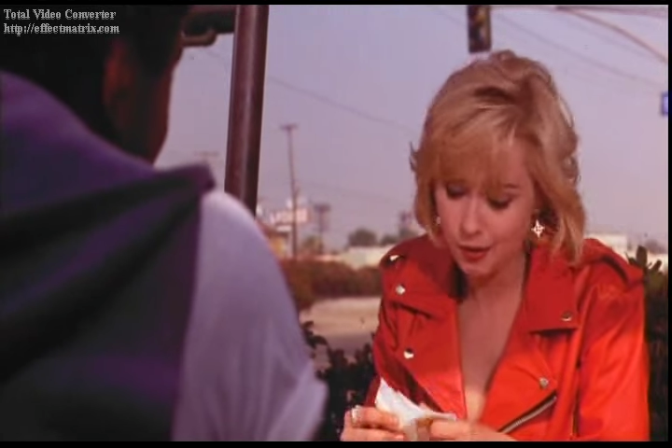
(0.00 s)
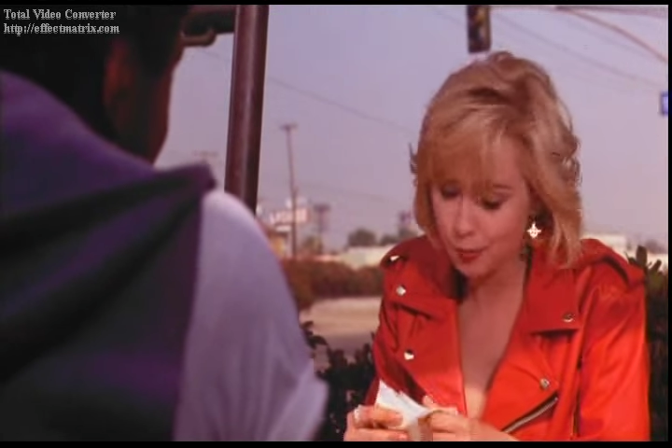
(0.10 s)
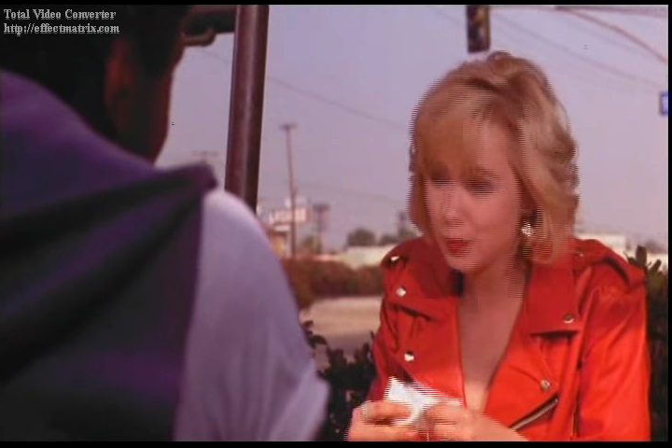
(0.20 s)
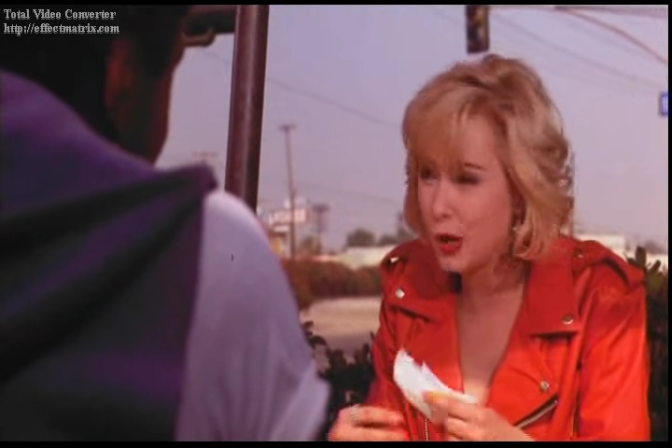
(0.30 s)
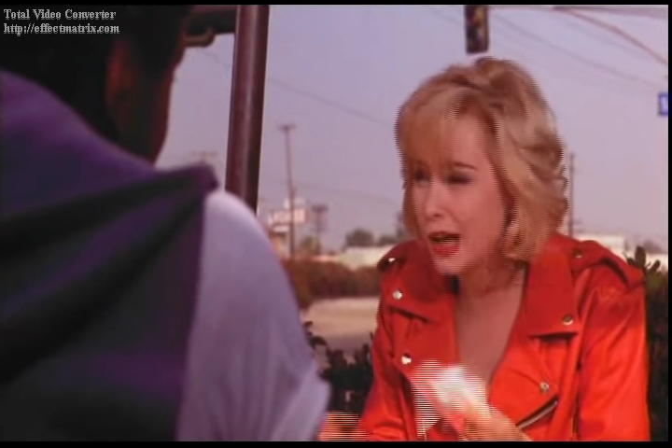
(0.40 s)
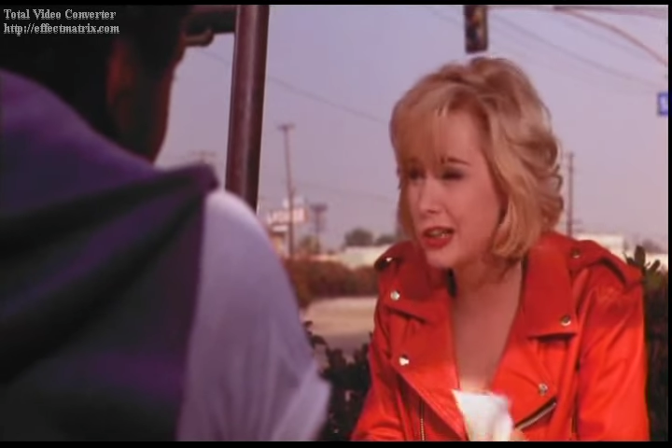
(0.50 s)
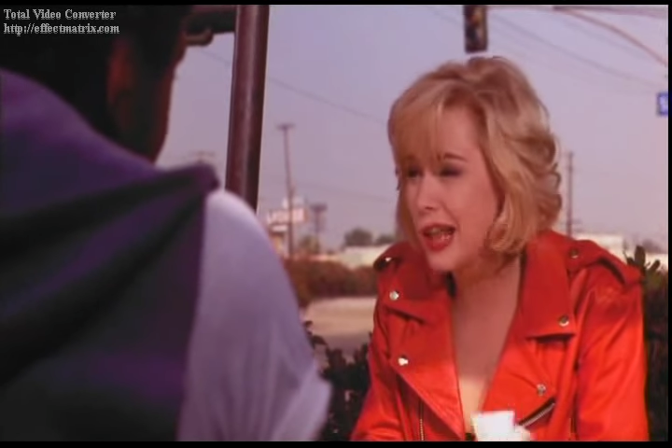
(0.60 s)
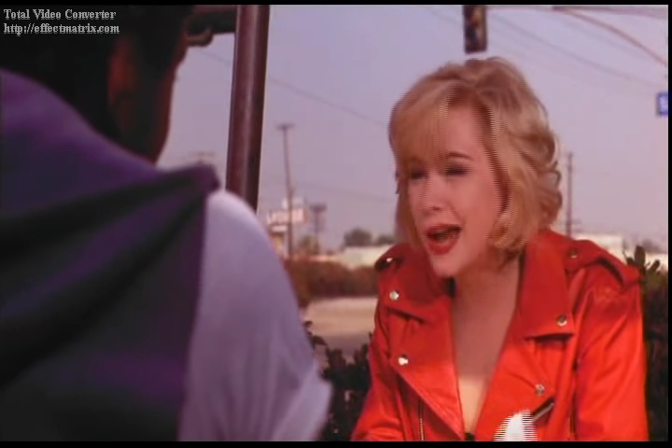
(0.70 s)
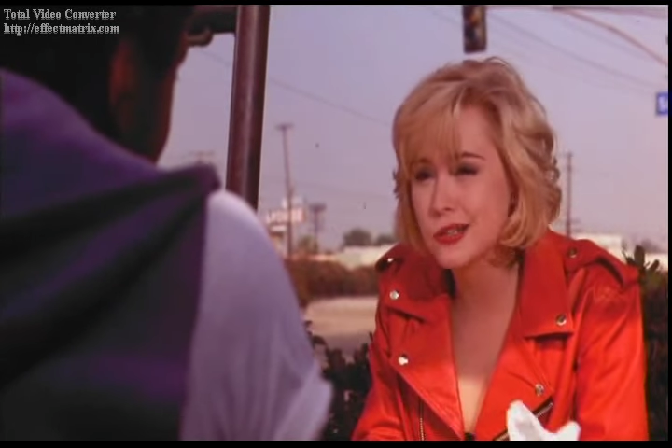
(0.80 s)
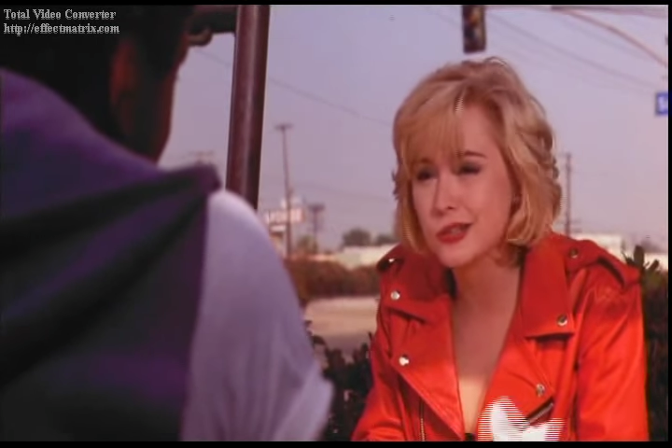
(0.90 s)
People got
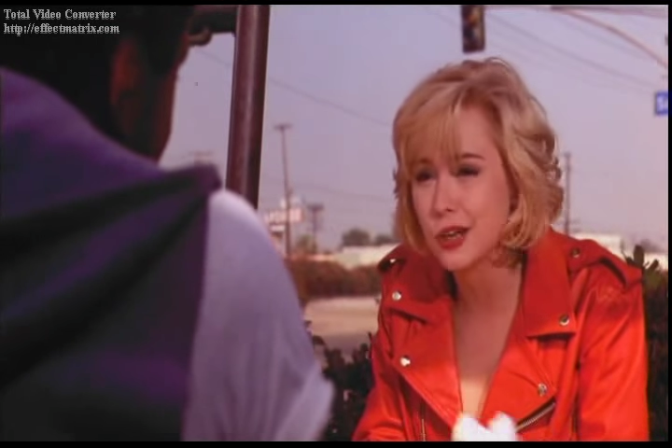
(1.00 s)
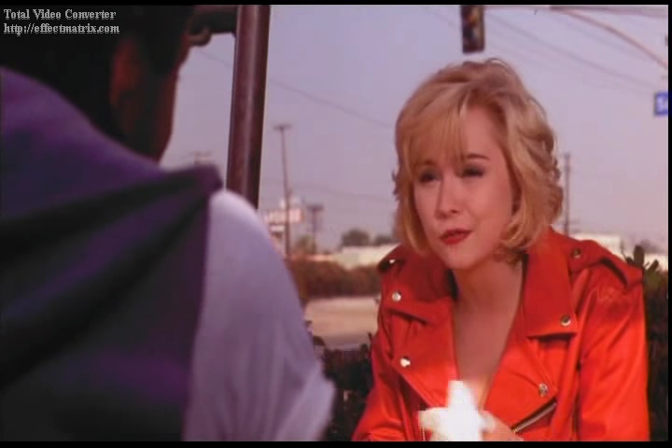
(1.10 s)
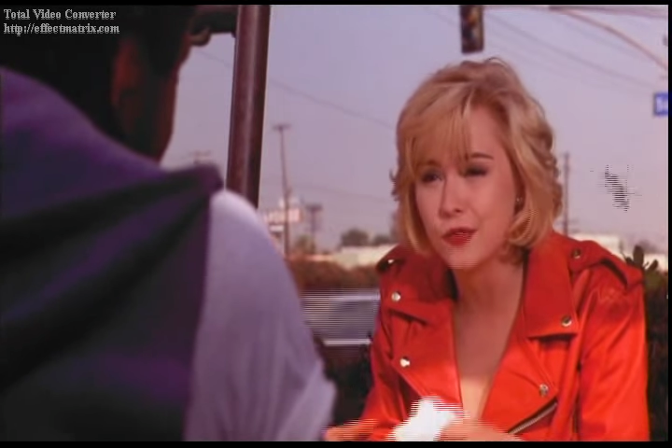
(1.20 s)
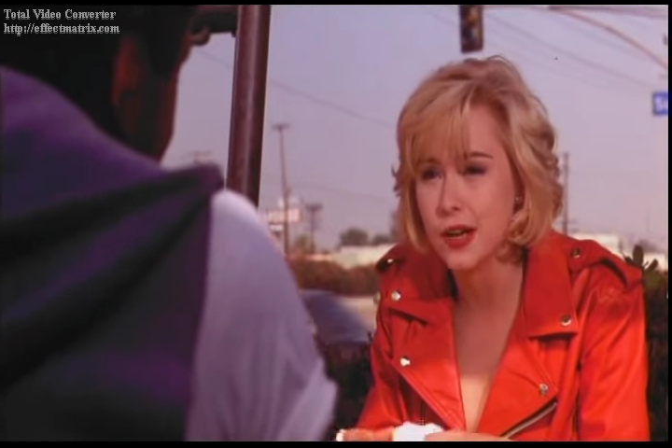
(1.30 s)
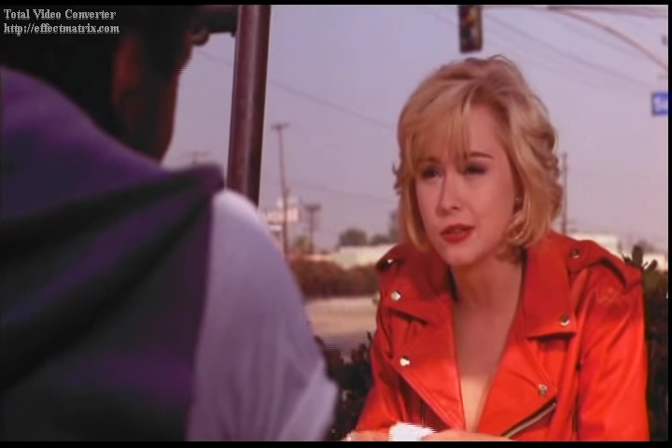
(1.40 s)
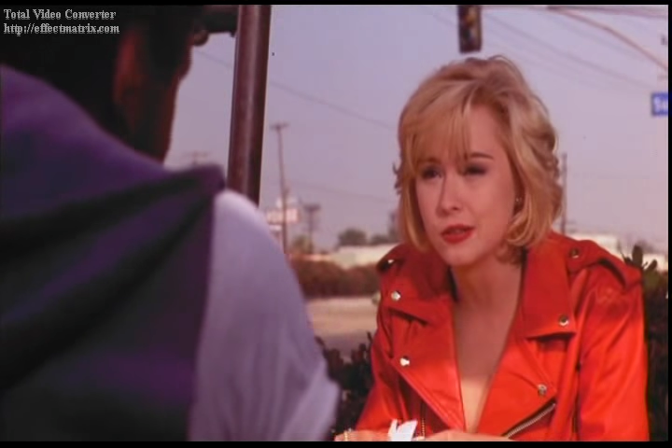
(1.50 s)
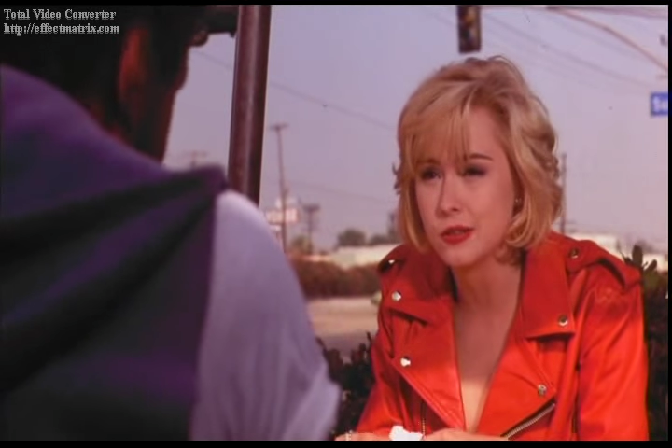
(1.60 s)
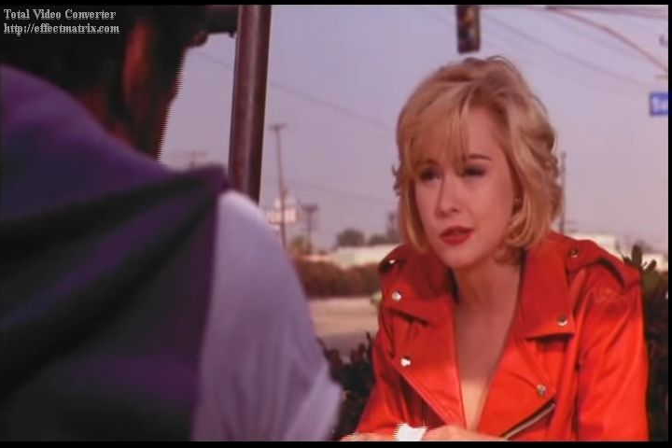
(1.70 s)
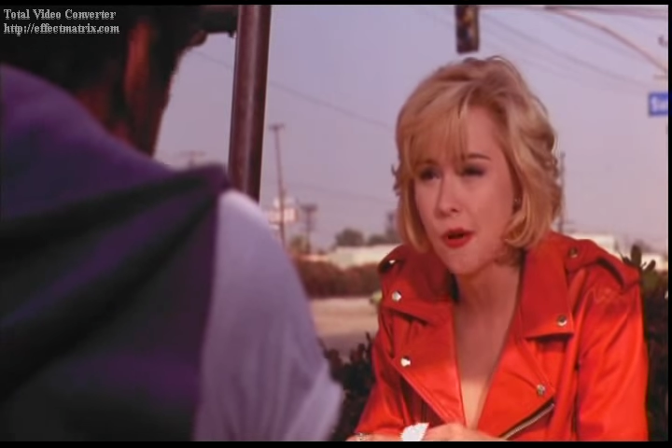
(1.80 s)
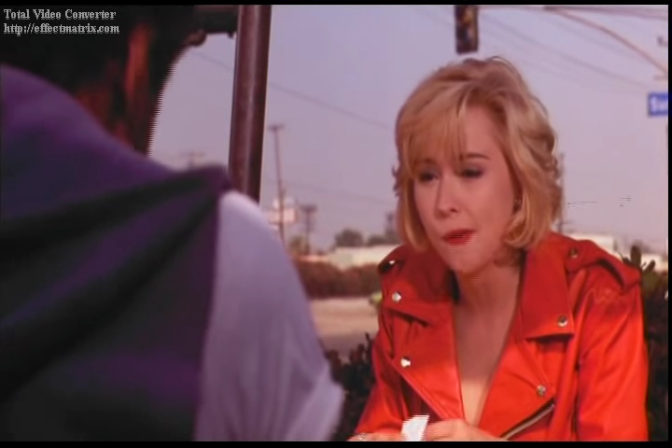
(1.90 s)
glass in their faces.